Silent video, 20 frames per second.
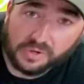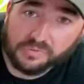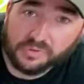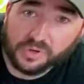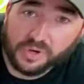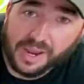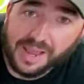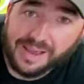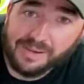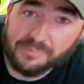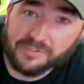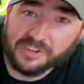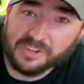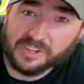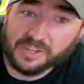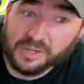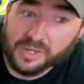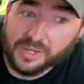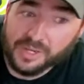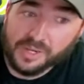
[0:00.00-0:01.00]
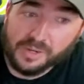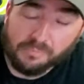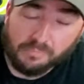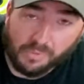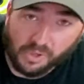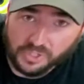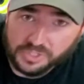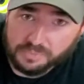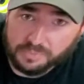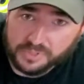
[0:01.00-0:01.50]
If you're having
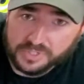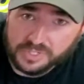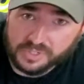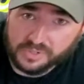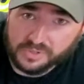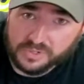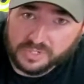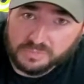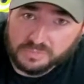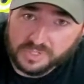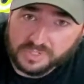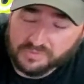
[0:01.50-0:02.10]
multiple cylinders